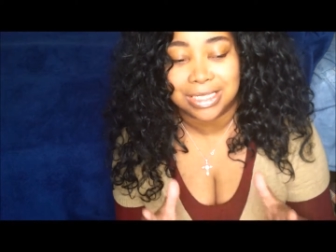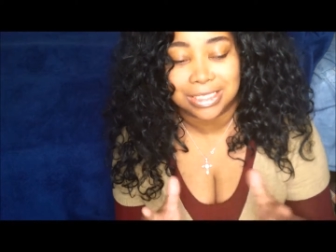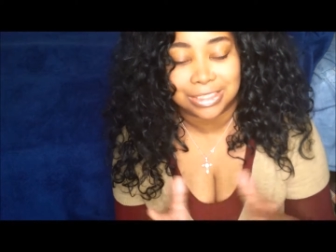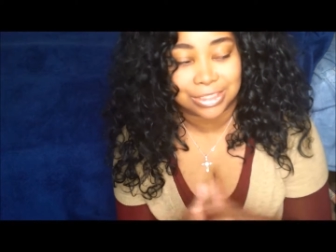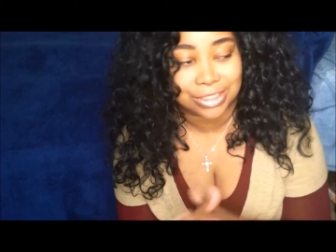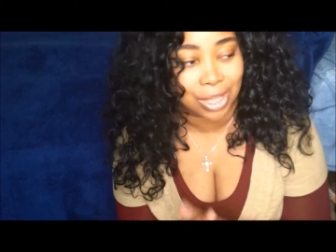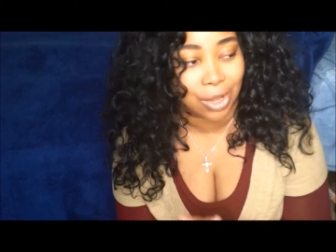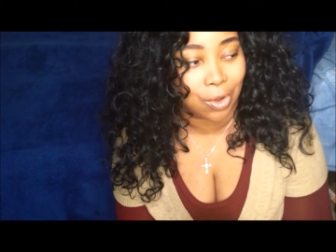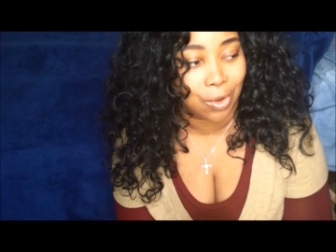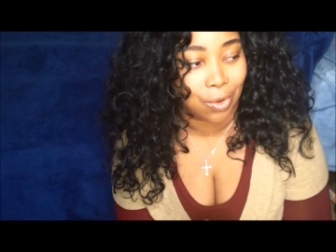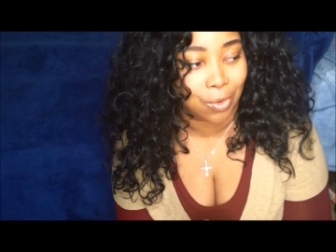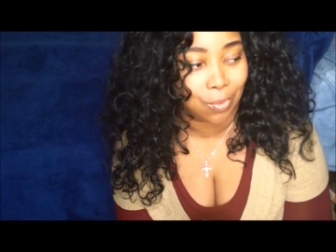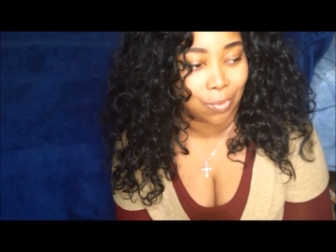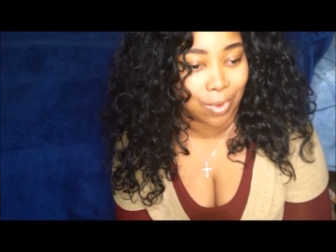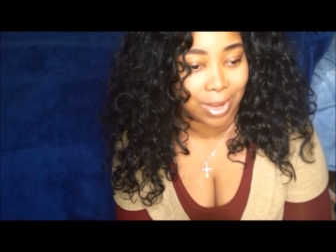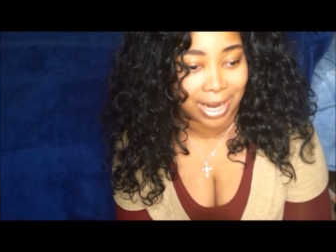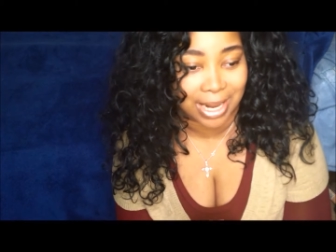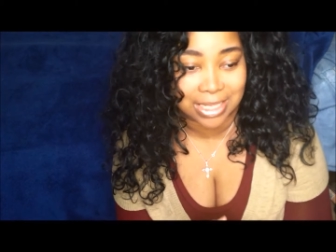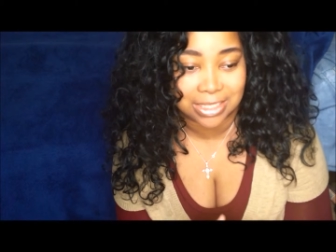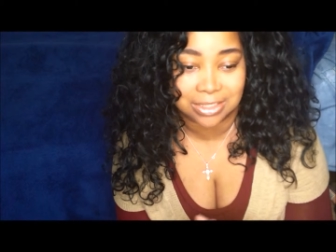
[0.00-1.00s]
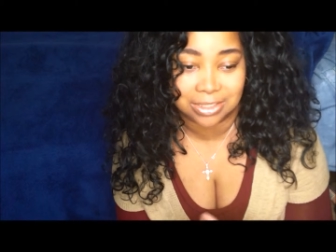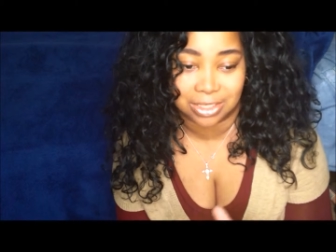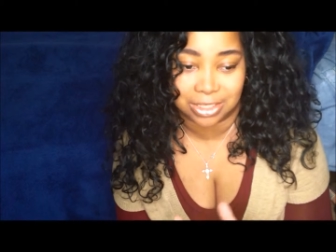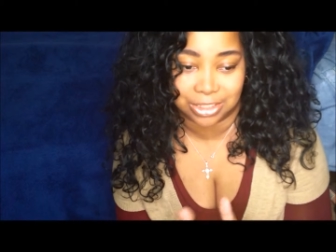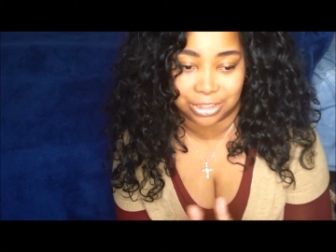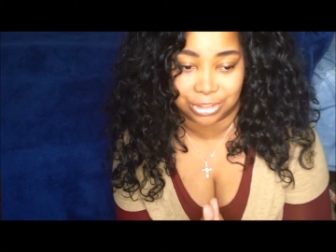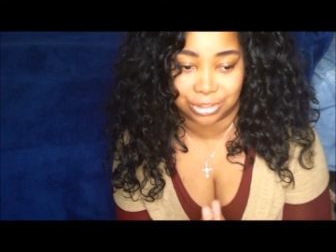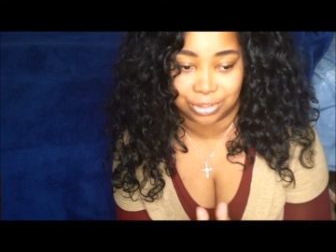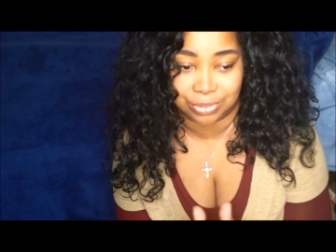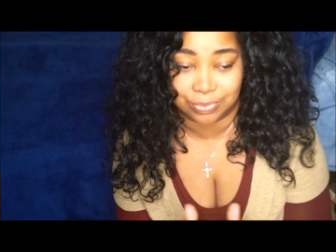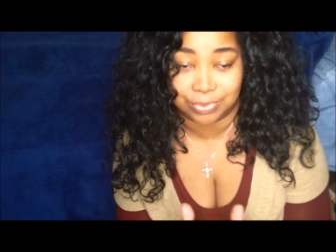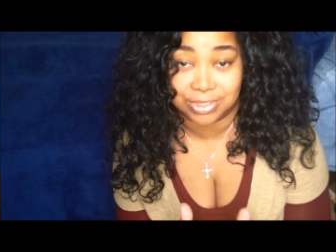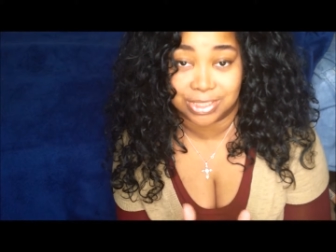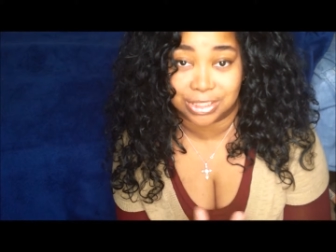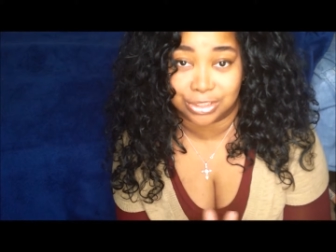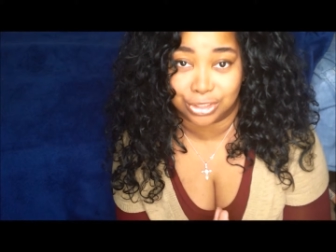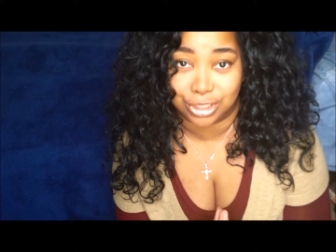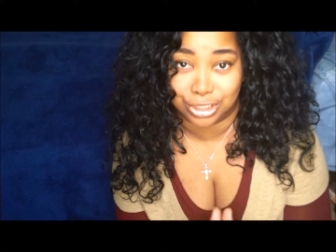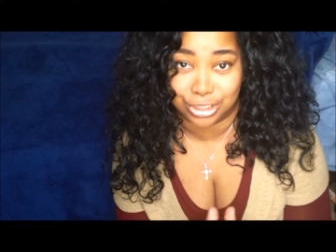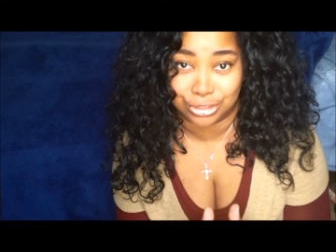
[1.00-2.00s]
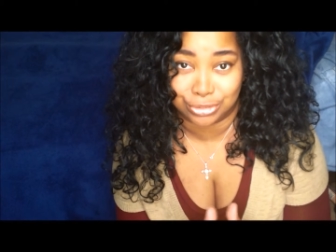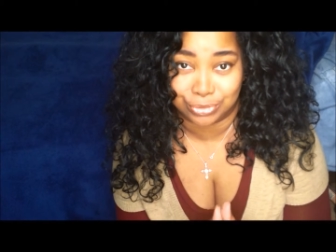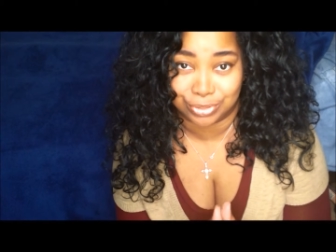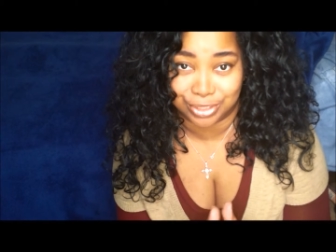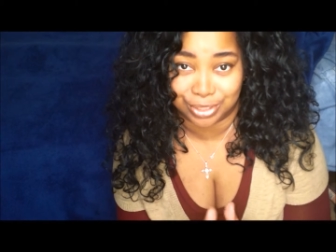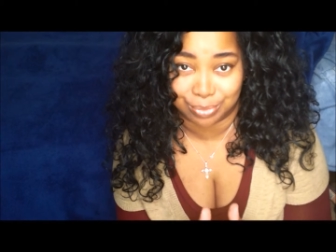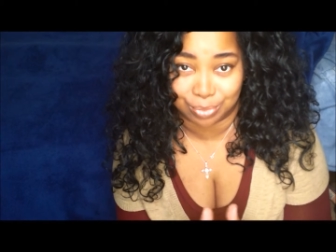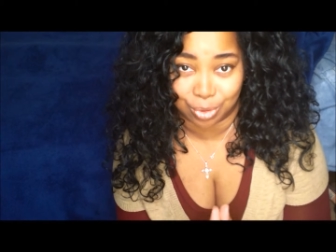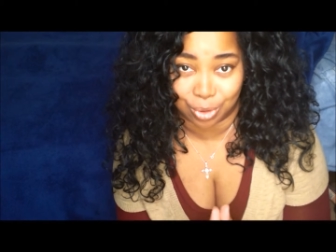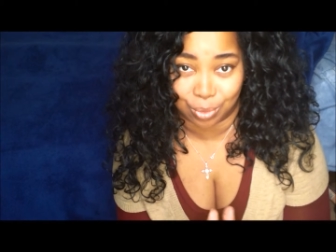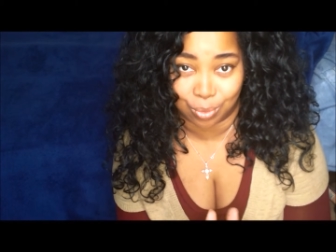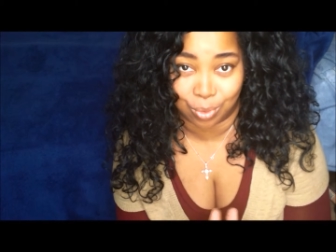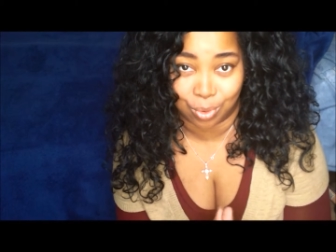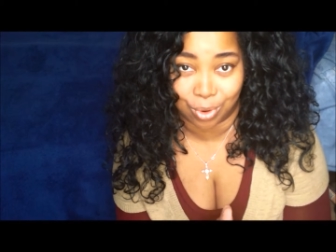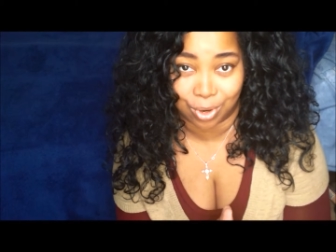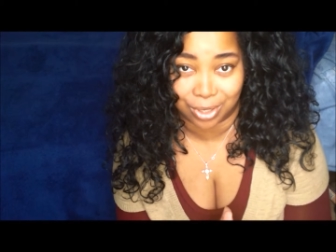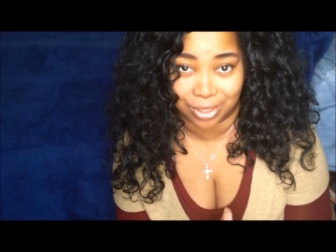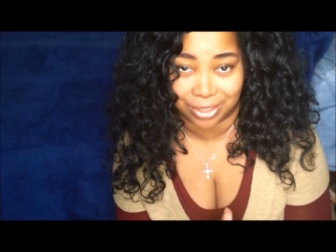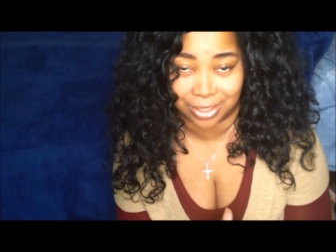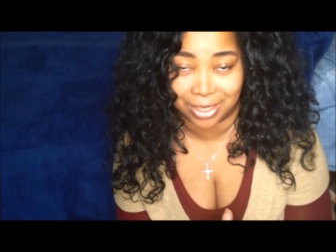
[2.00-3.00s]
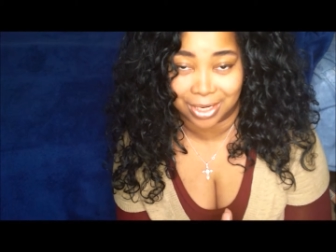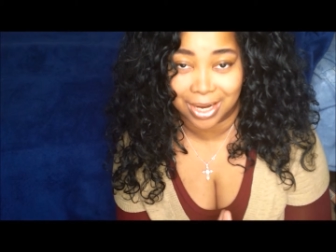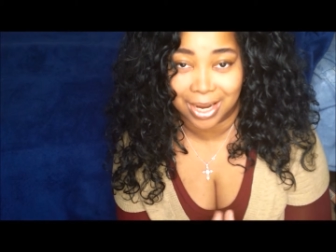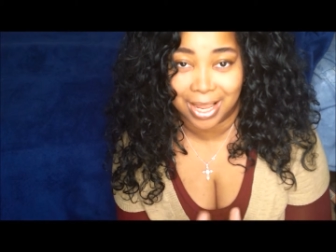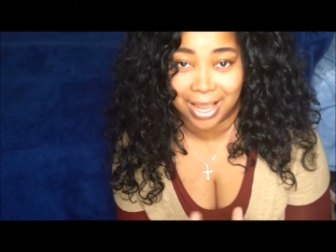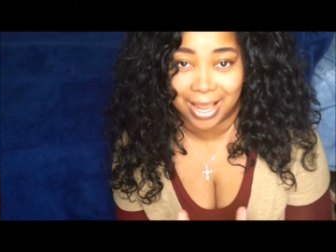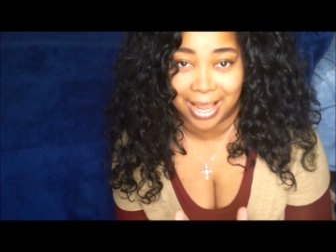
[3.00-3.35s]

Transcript: So what I started doing was I started drinking more water,